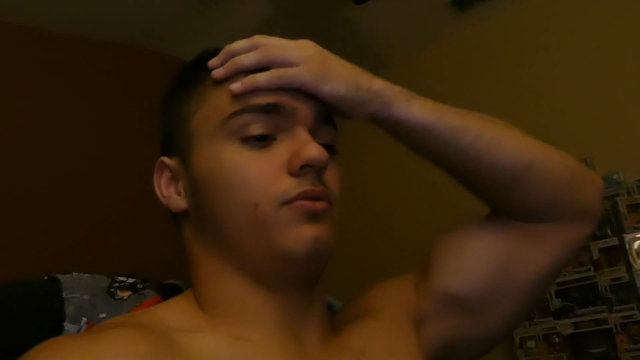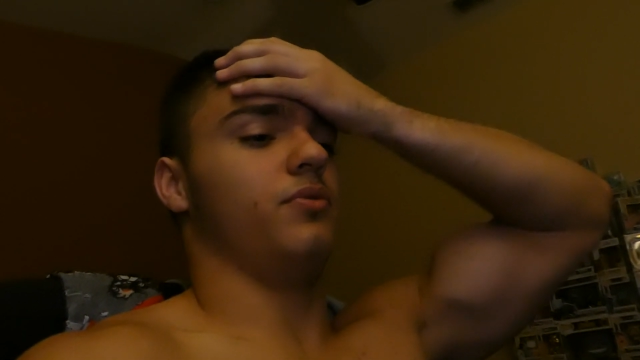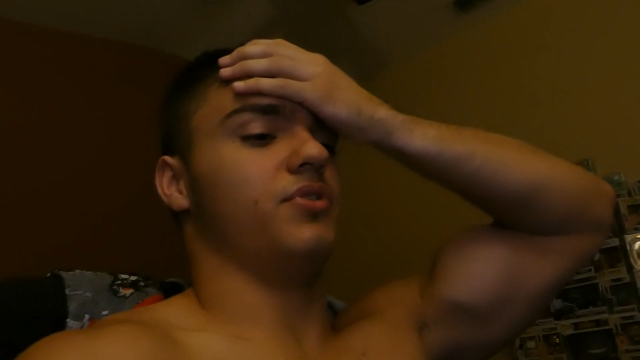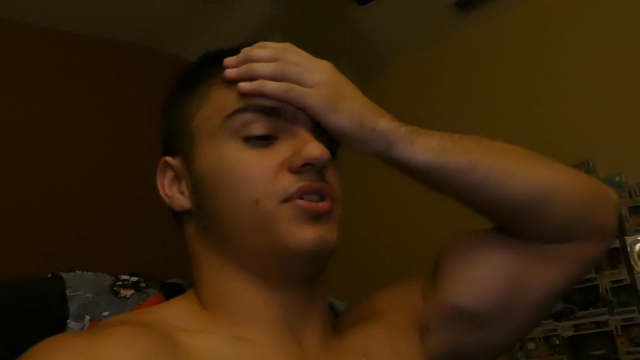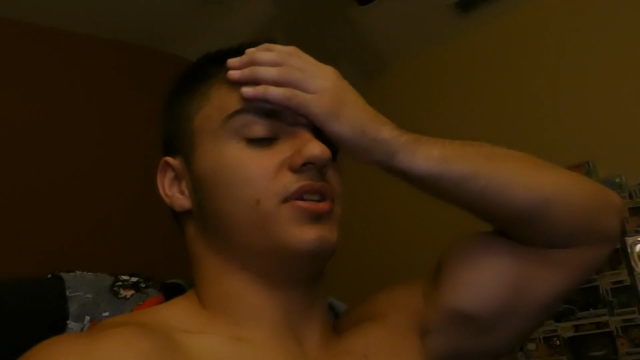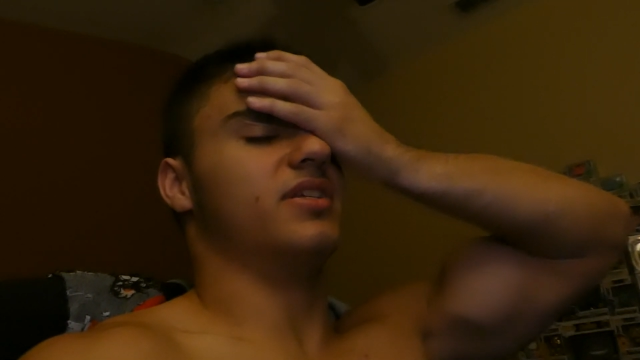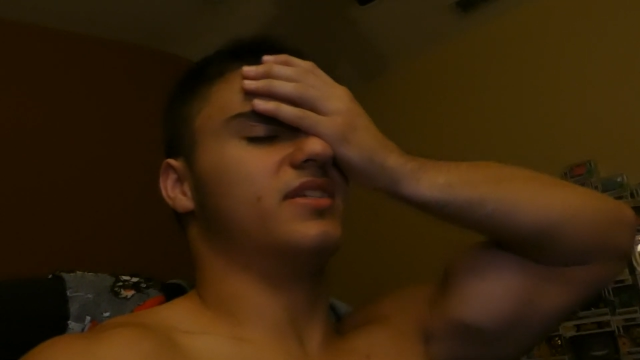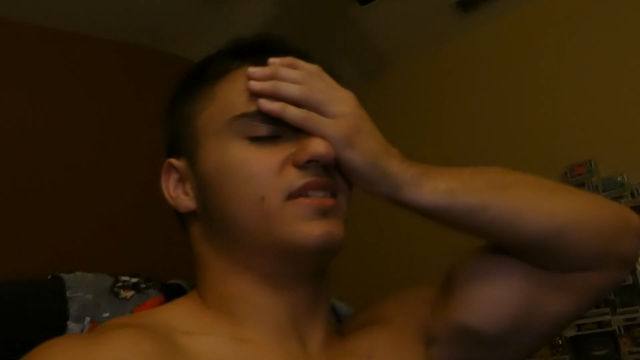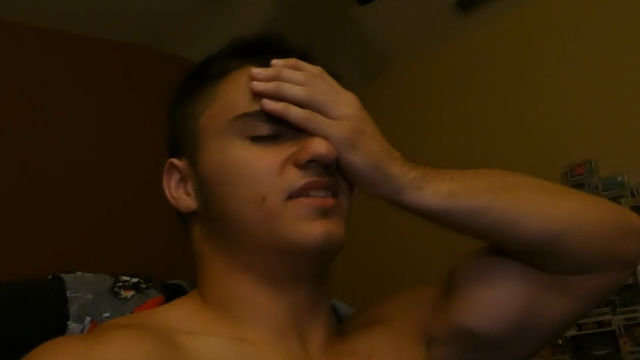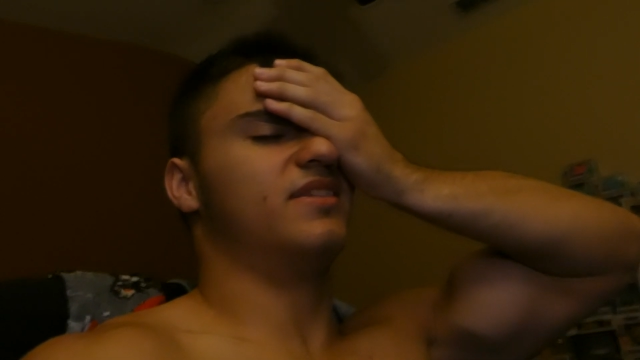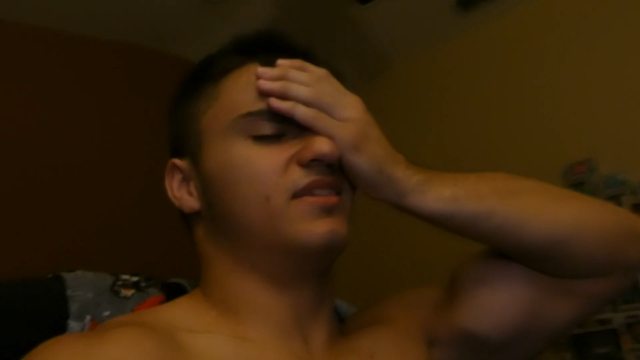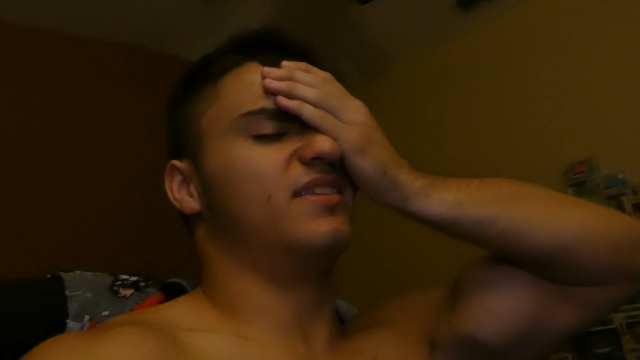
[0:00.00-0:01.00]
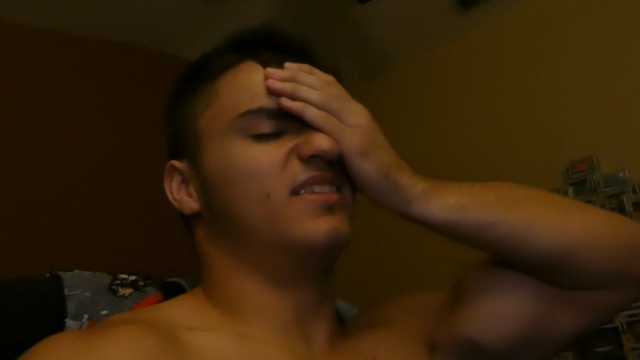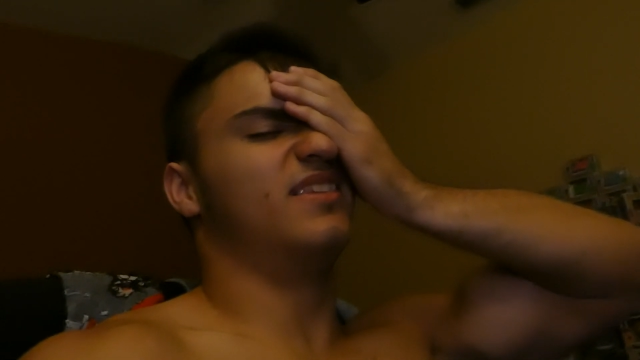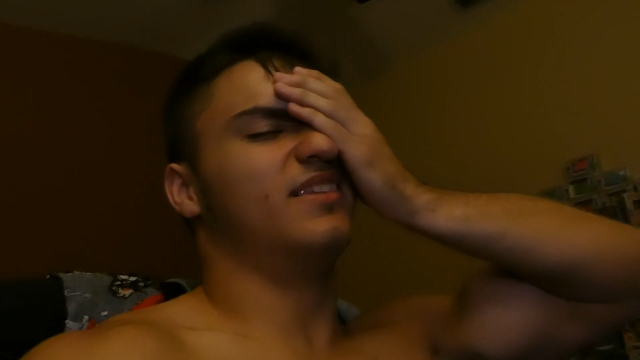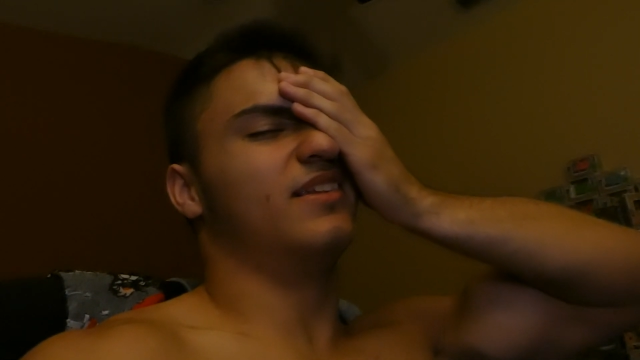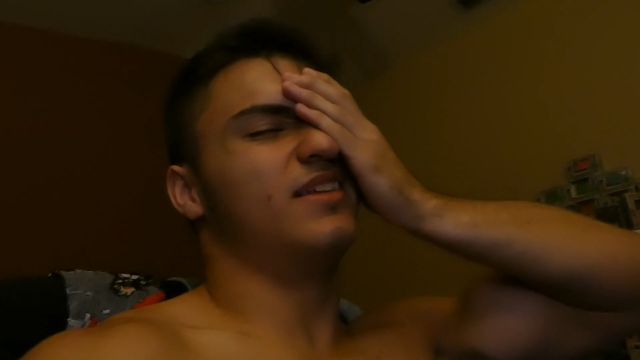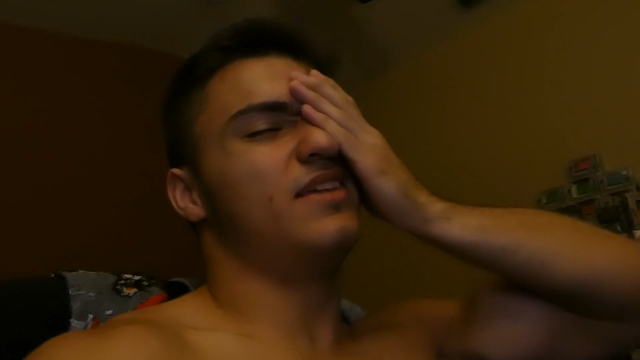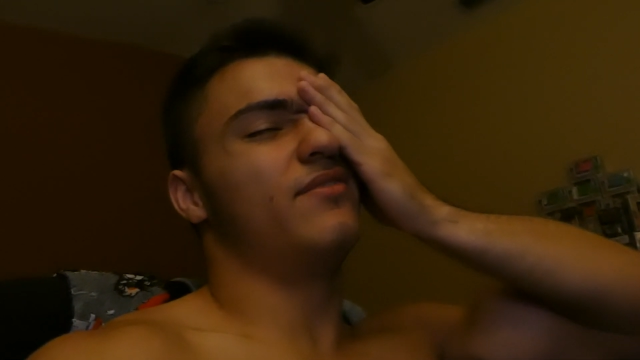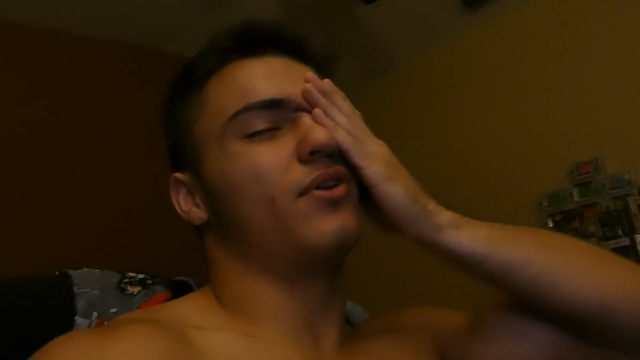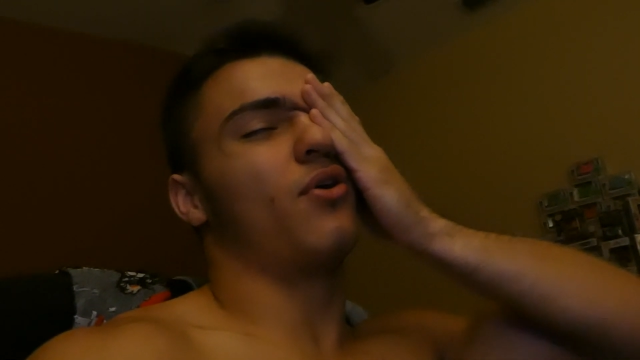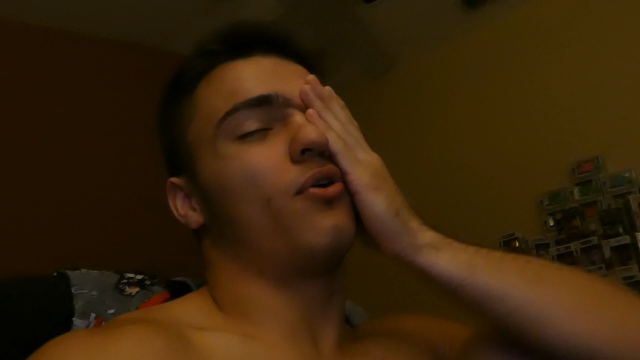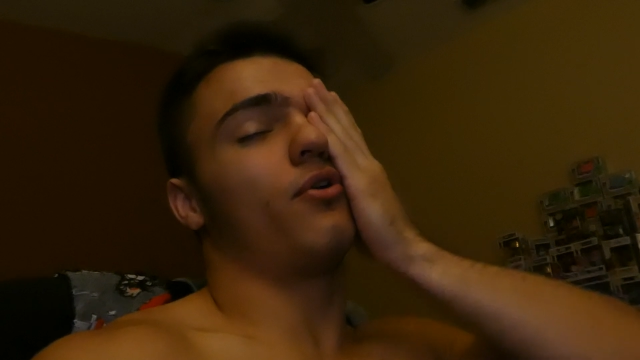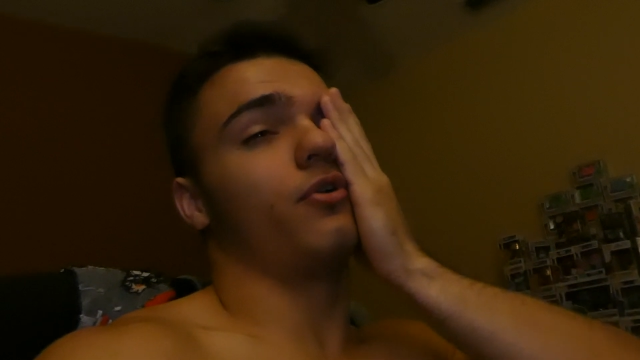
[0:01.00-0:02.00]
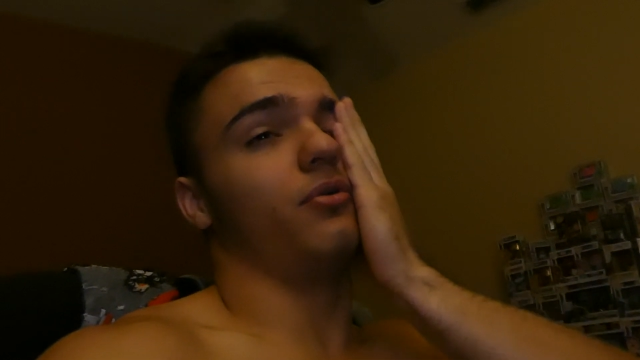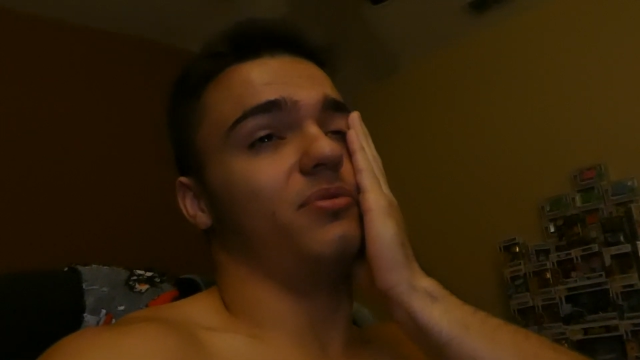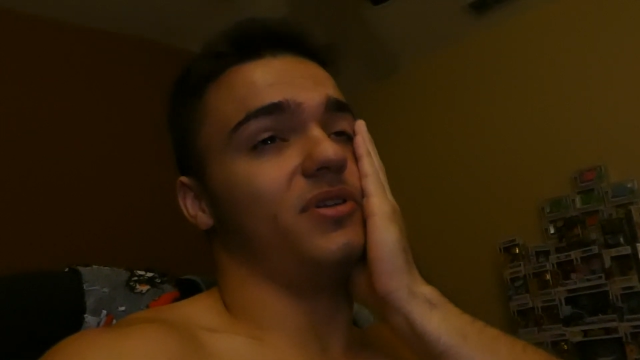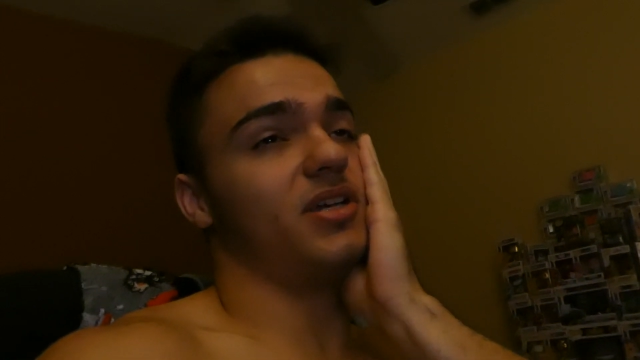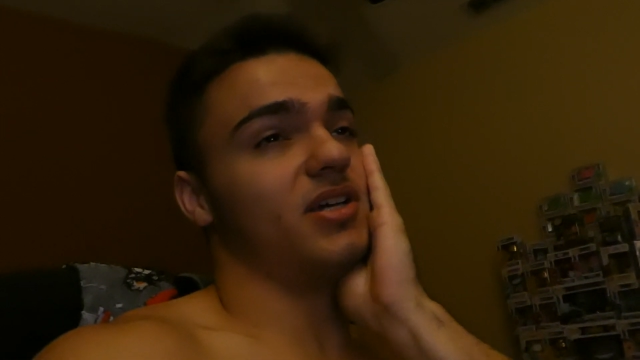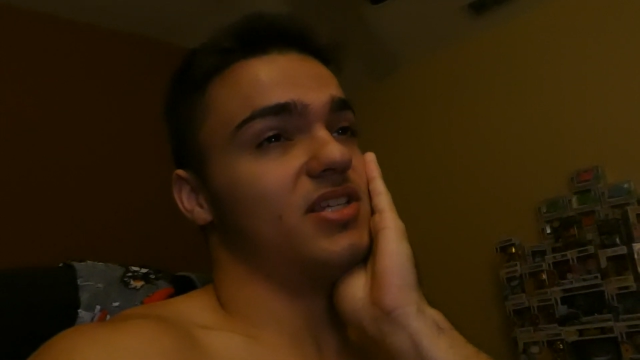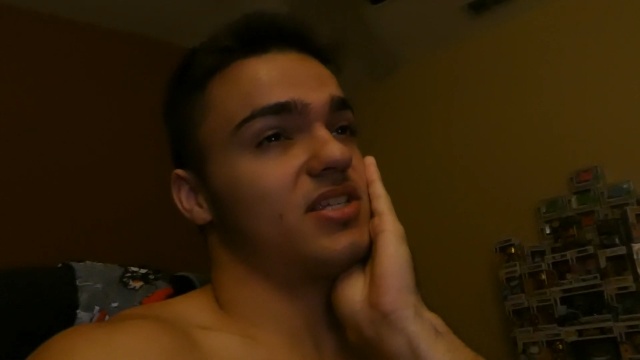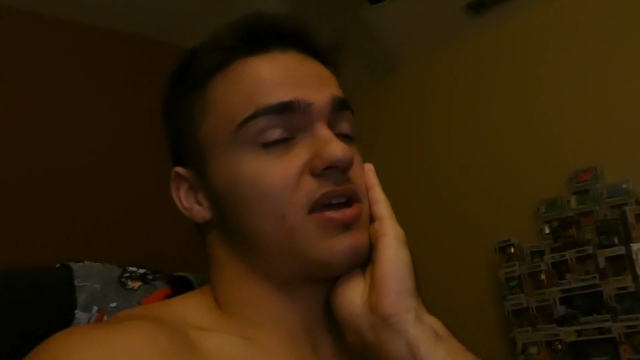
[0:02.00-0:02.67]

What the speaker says: which is even harder because